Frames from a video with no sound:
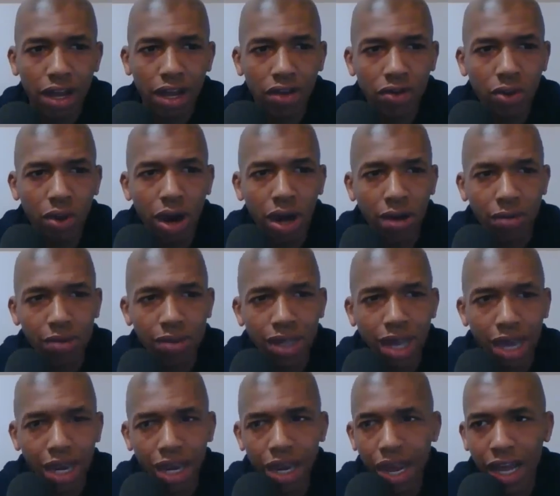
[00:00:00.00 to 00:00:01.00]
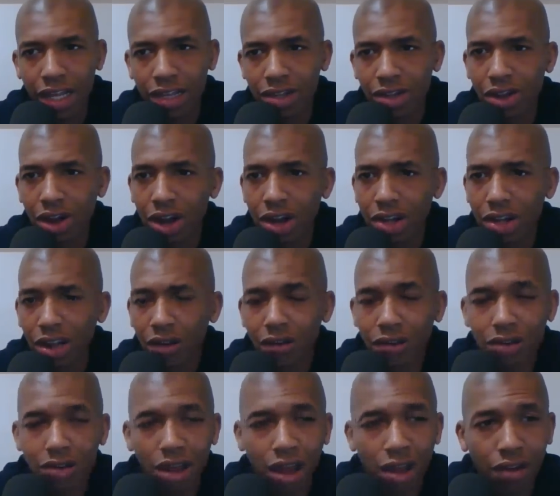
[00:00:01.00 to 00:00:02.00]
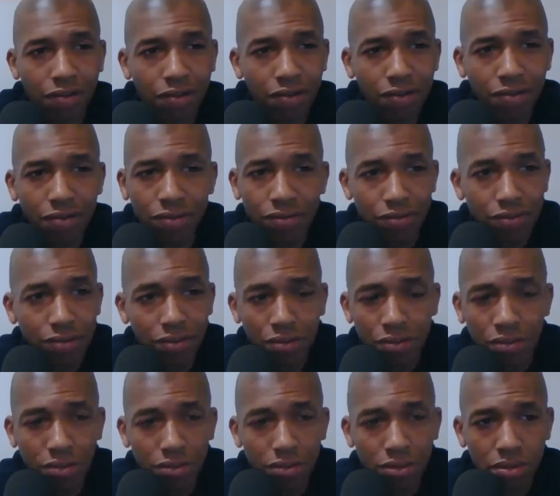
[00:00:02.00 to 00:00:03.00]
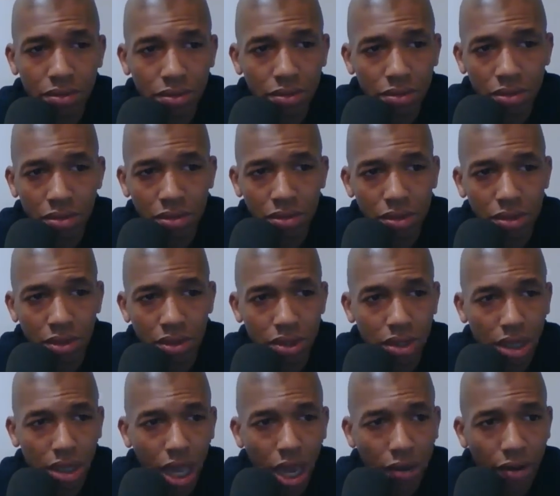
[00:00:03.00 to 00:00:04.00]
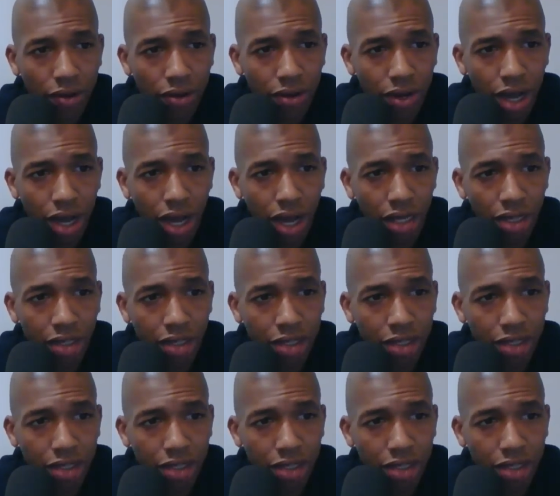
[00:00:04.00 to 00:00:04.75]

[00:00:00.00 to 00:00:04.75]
quantum satellites and all this other stuff. Scary, you guys.